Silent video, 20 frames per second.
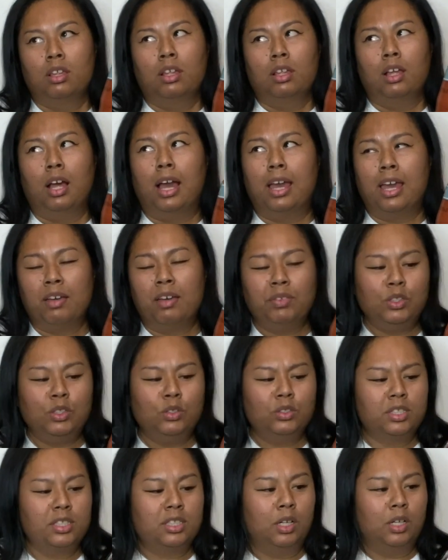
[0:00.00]
I haven't
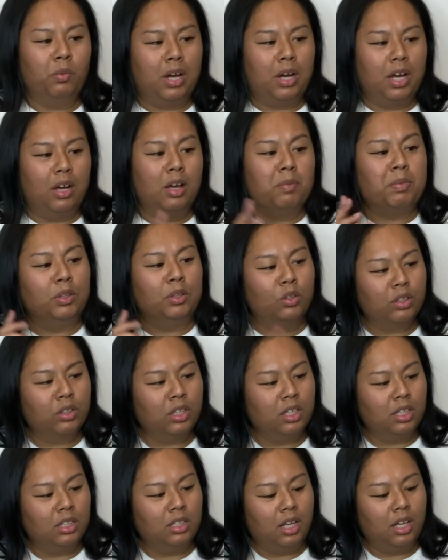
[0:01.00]
used this in a while. I've been
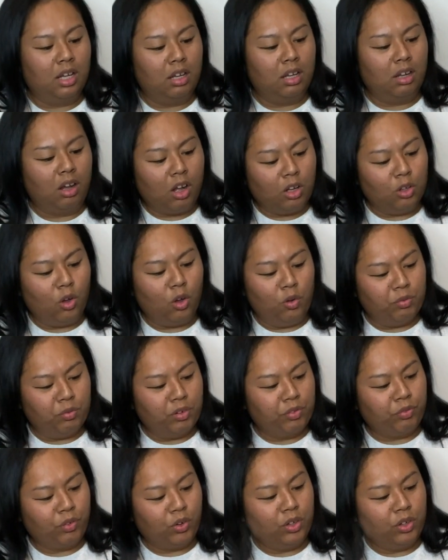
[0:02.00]
looking a lot all over
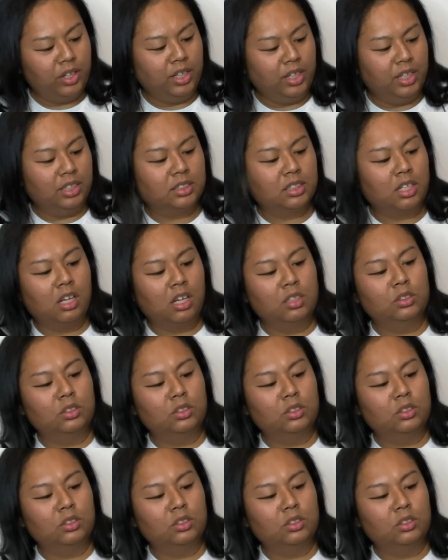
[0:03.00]
for it. It's called